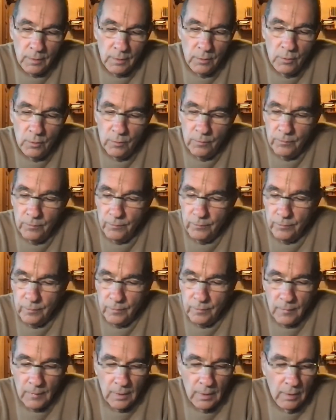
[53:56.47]
you'll
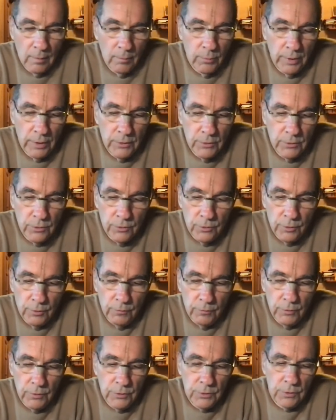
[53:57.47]
embrace the
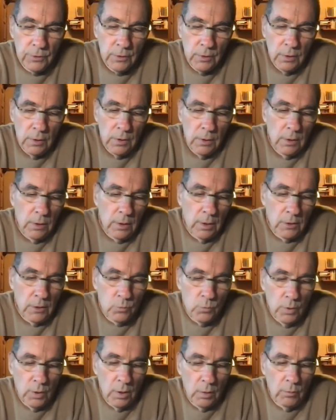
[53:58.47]
service
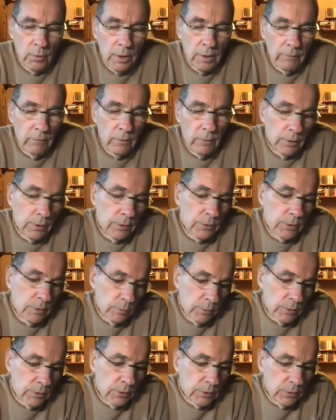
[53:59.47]
as well, whatever it is.
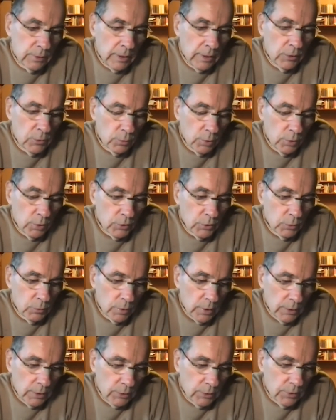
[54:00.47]
There was a stage also
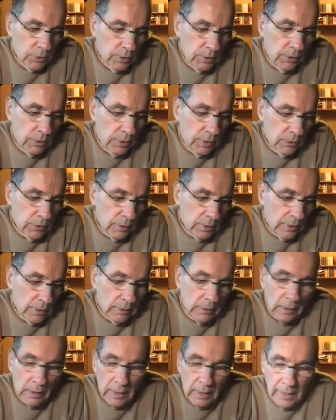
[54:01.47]
where I just did things that I
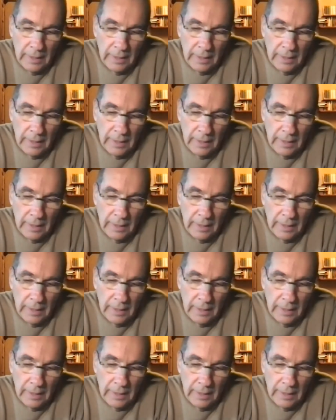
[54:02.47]
didn't